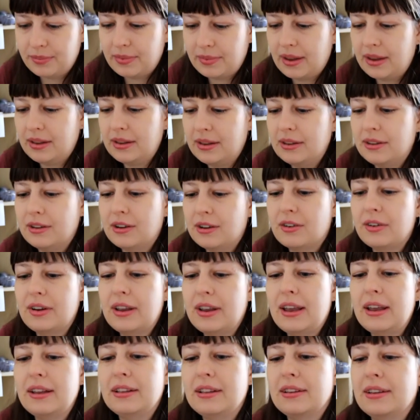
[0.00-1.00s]
and it
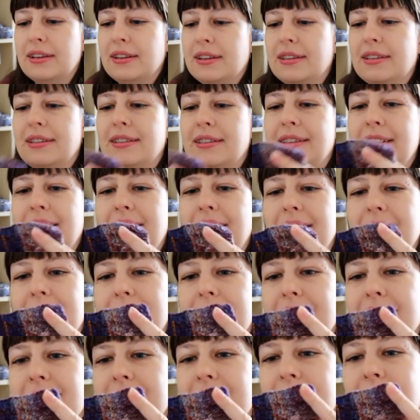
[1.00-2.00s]
created
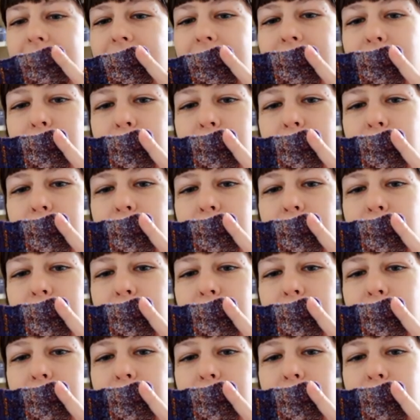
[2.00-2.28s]
these,